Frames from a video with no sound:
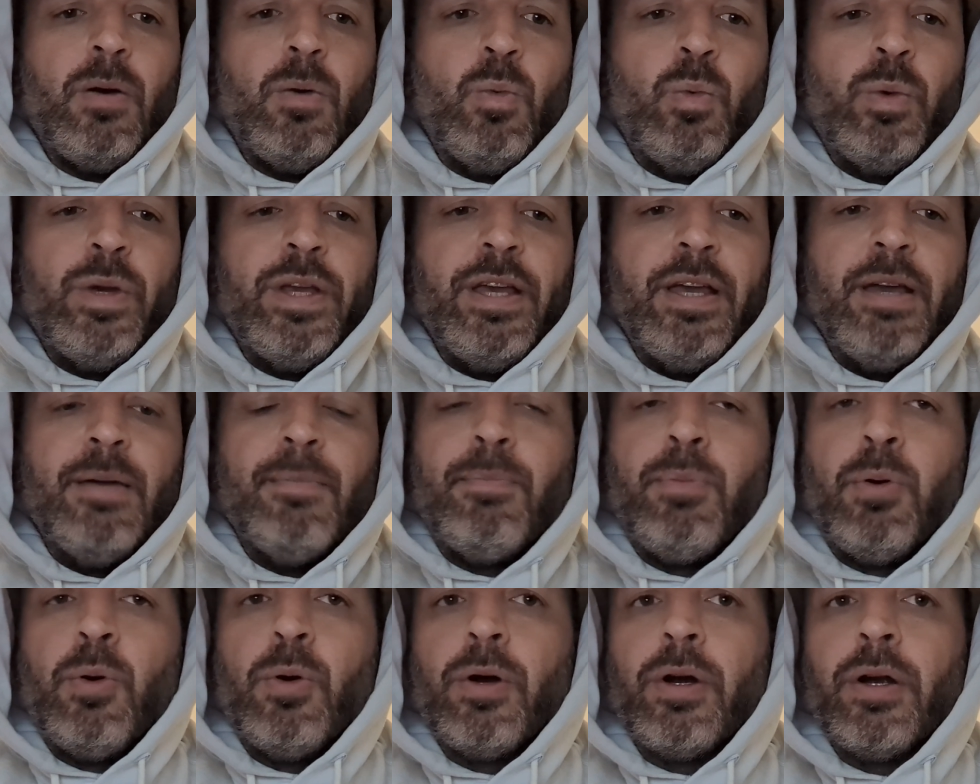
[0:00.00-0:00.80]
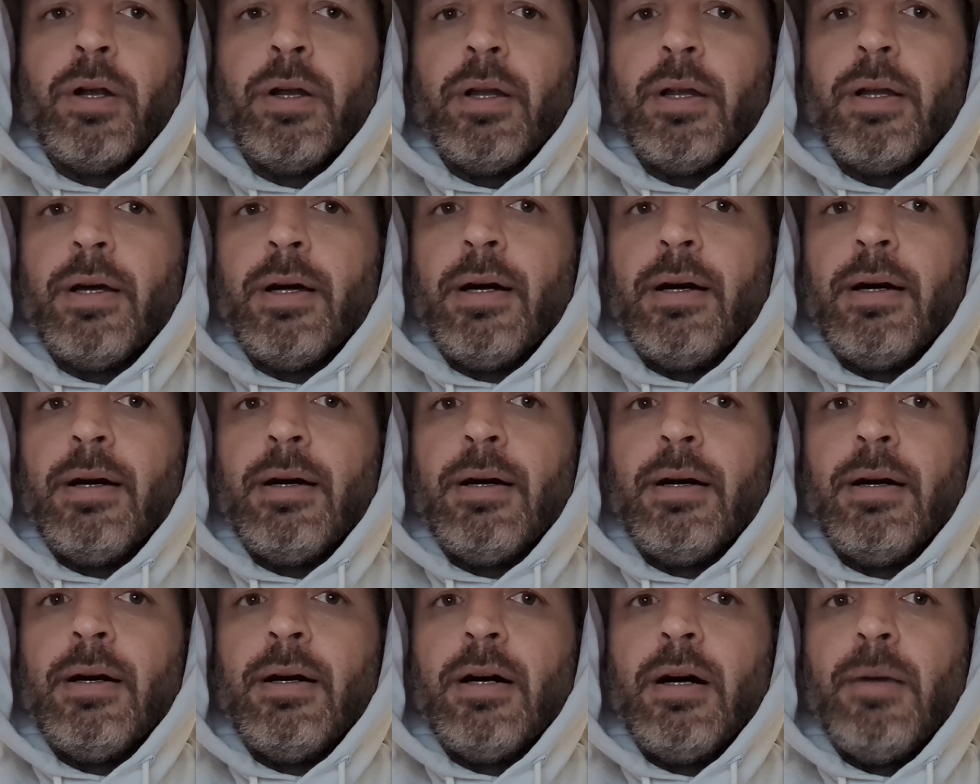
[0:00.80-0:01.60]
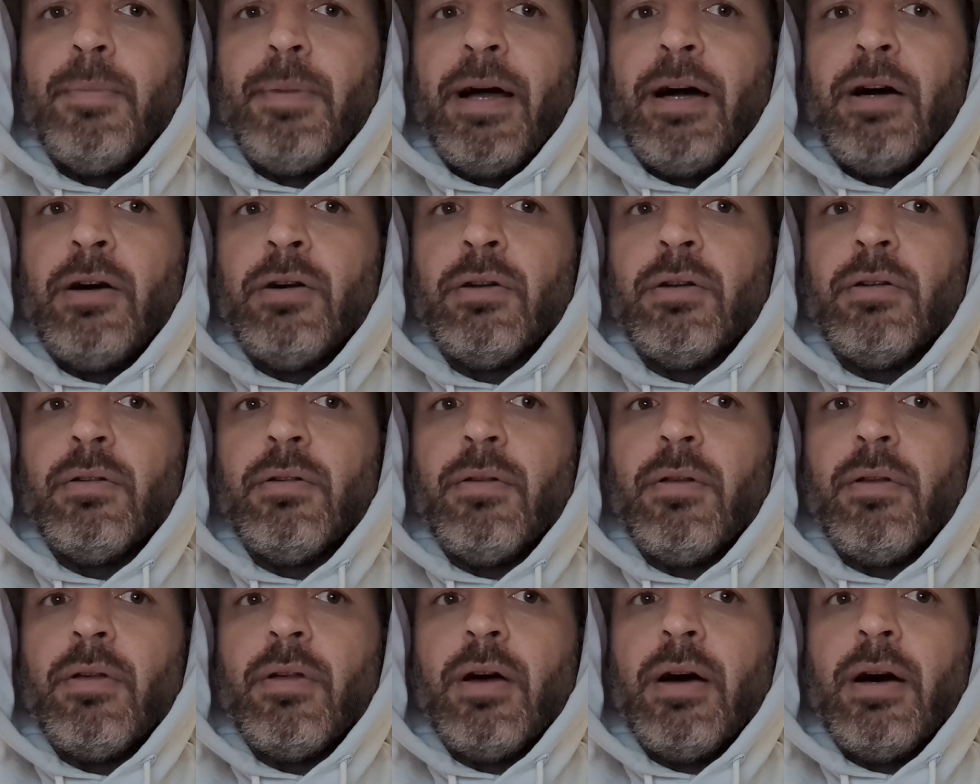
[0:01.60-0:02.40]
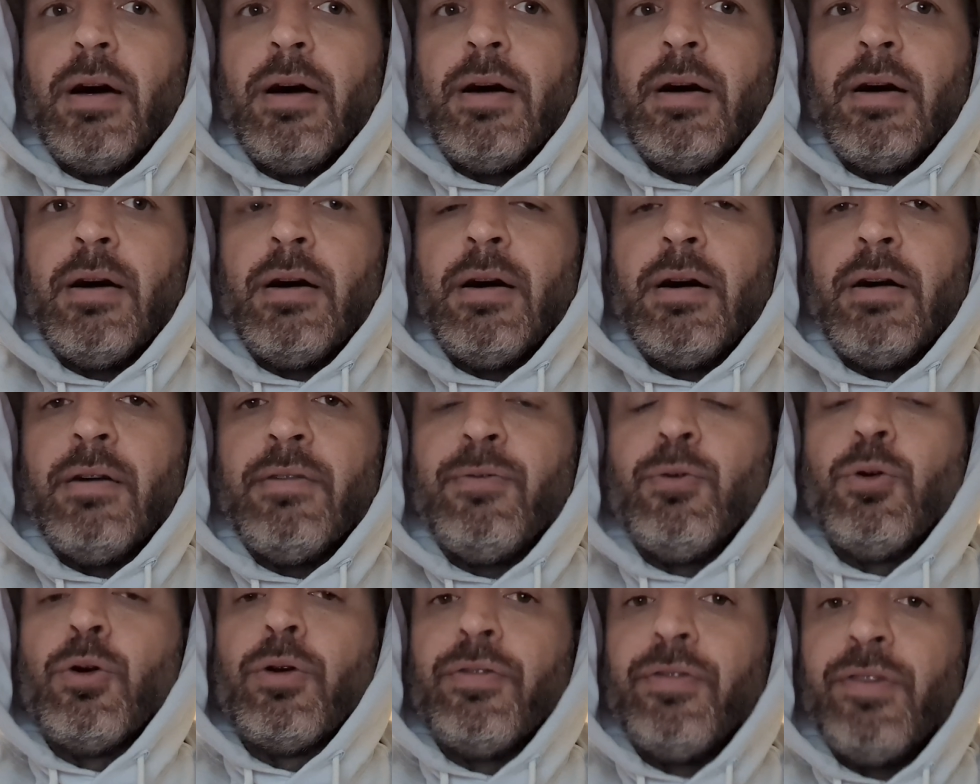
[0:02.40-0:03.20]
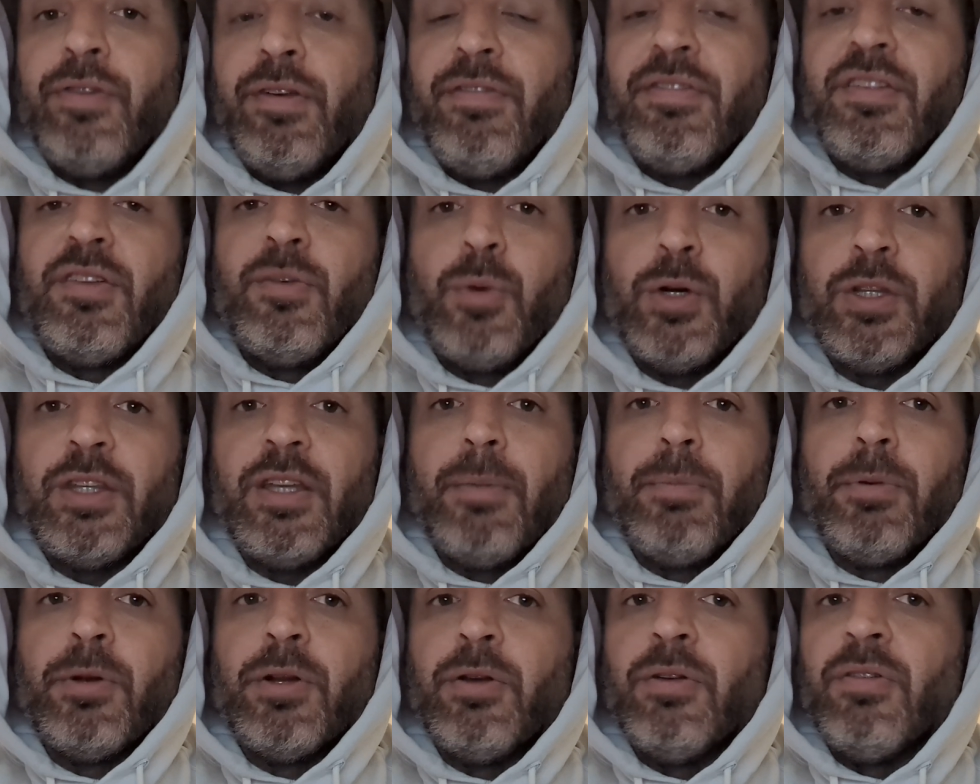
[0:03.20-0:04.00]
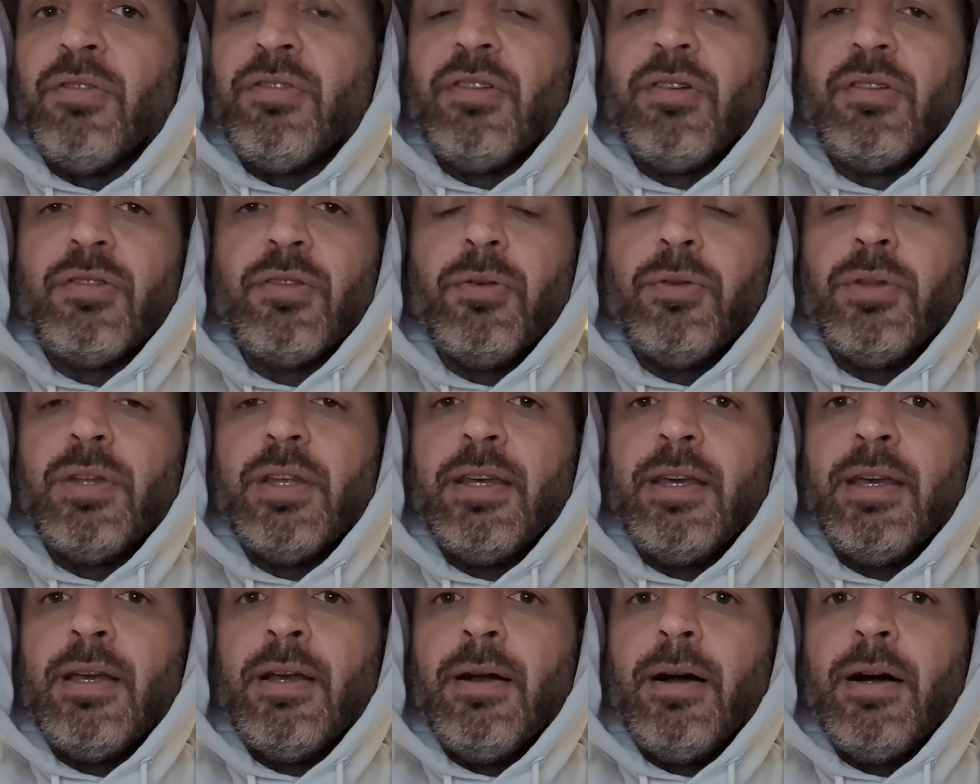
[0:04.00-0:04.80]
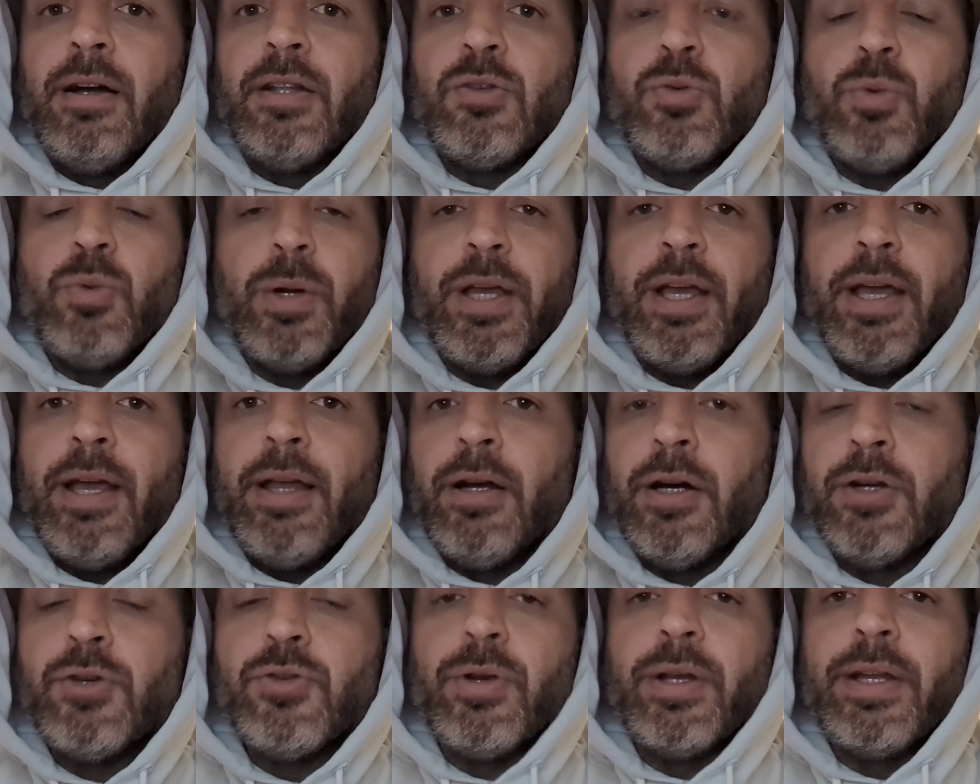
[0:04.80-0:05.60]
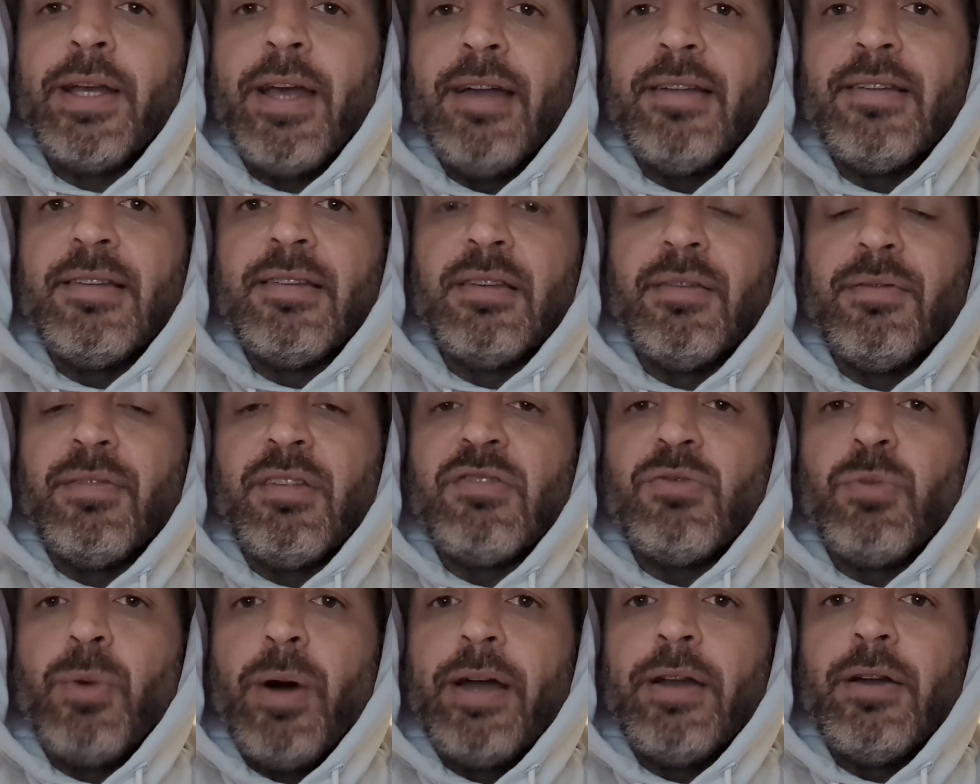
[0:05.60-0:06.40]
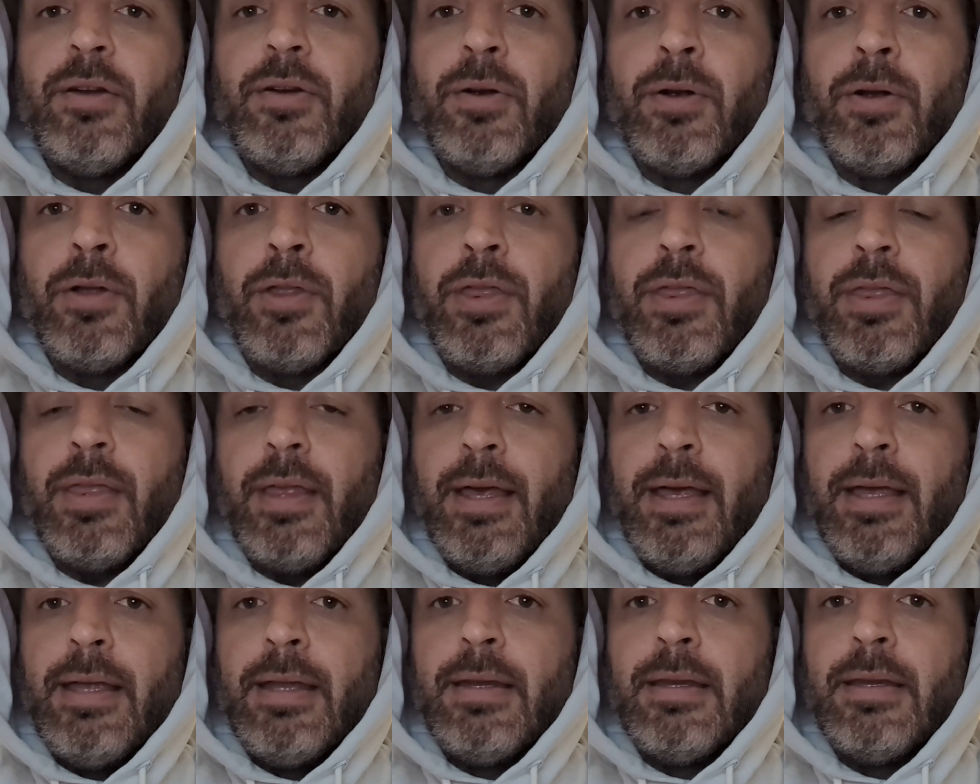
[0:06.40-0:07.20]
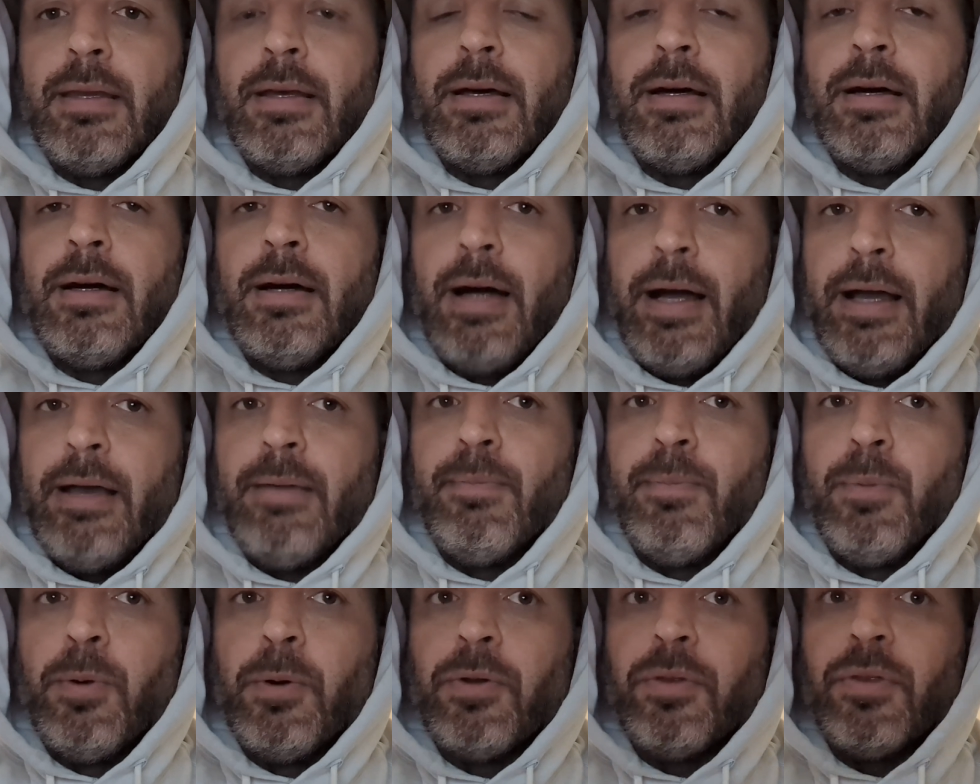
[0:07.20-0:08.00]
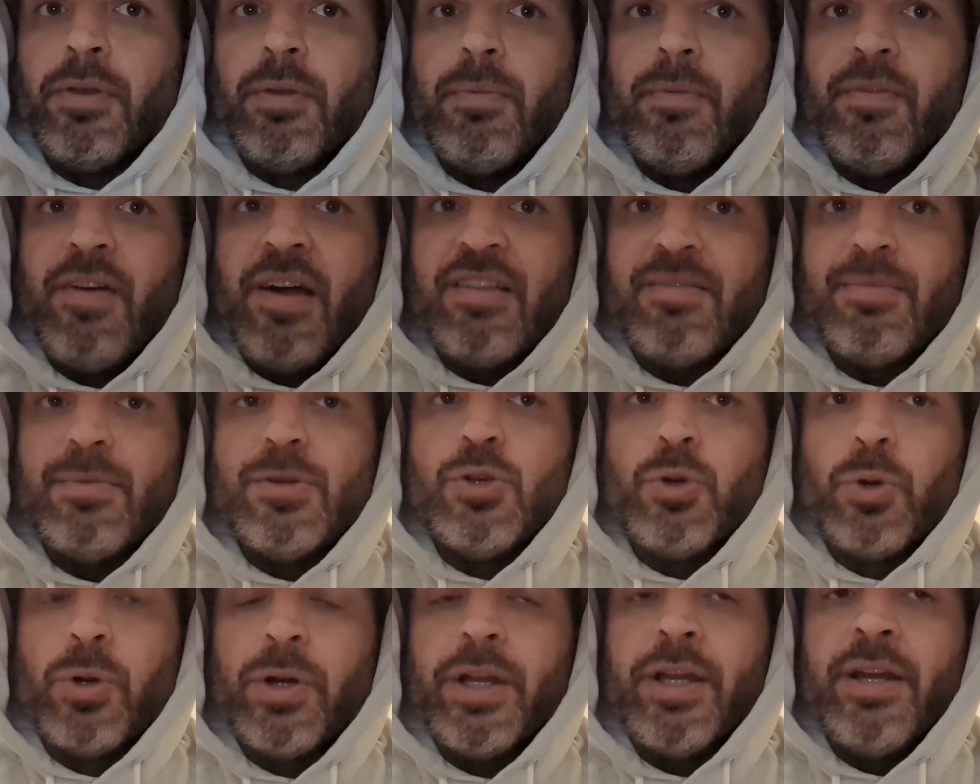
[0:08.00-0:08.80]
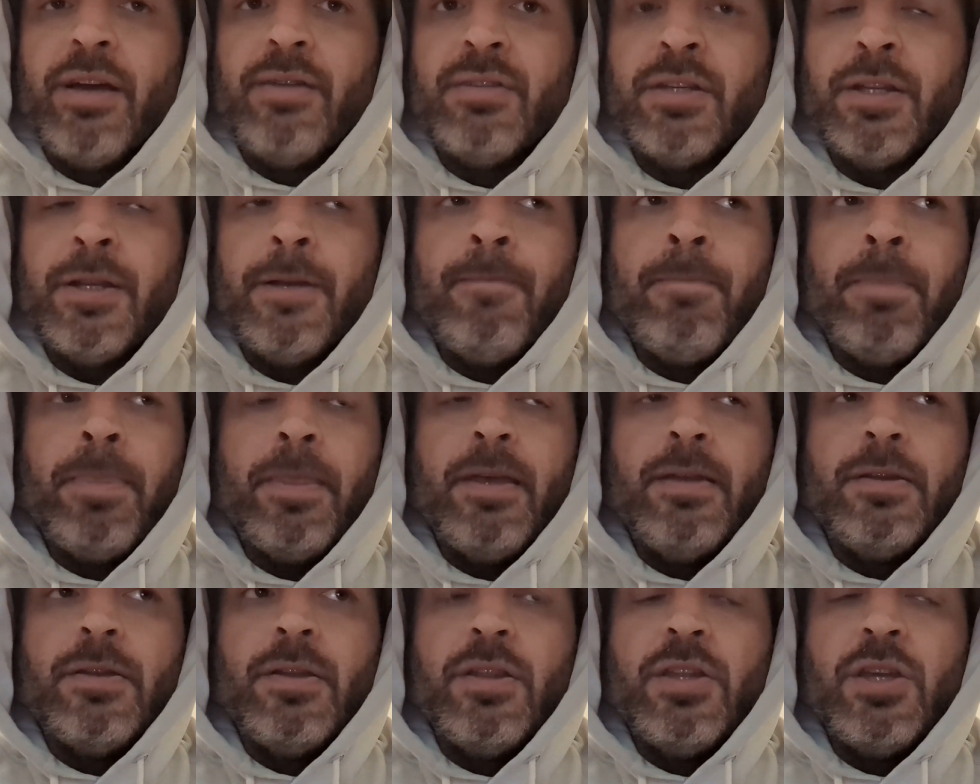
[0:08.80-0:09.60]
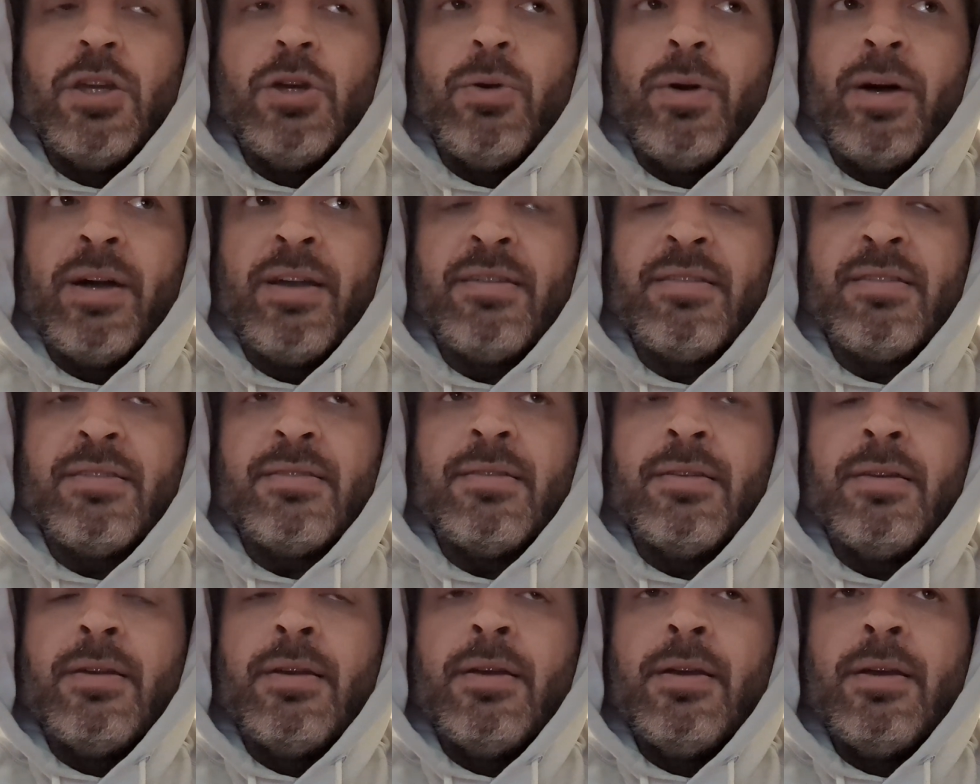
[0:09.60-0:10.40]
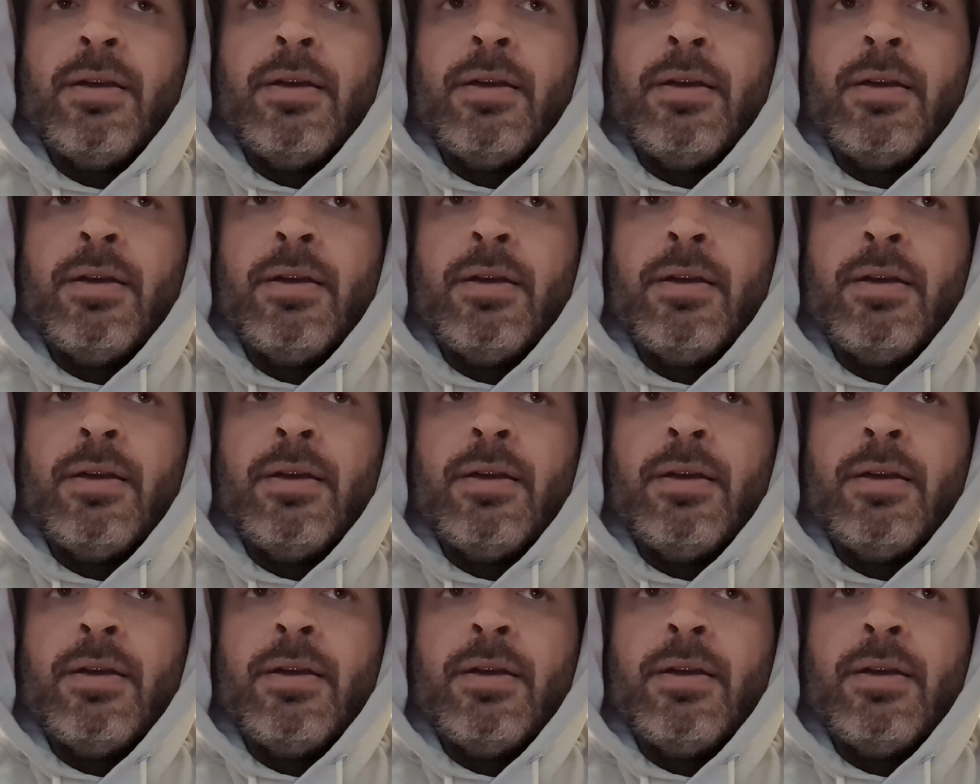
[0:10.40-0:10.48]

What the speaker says: We import about 4/5 of what they produce. There's only 2,800 cases of this wine on earth, and I import the vast majority of it into the U.S.